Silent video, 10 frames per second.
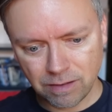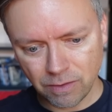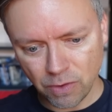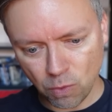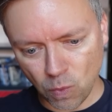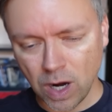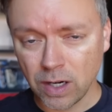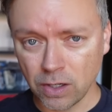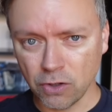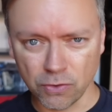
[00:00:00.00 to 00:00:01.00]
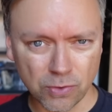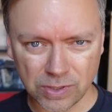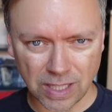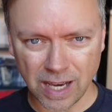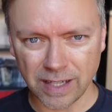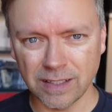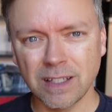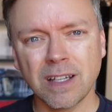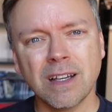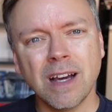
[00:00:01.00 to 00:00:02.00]
the one cruise line.
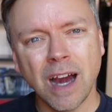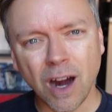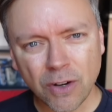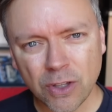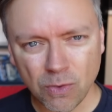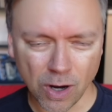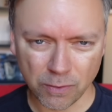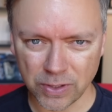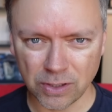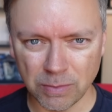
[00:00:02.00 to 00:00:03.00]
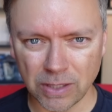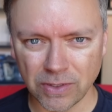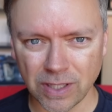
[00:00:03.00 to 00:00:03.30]
How do you all feel about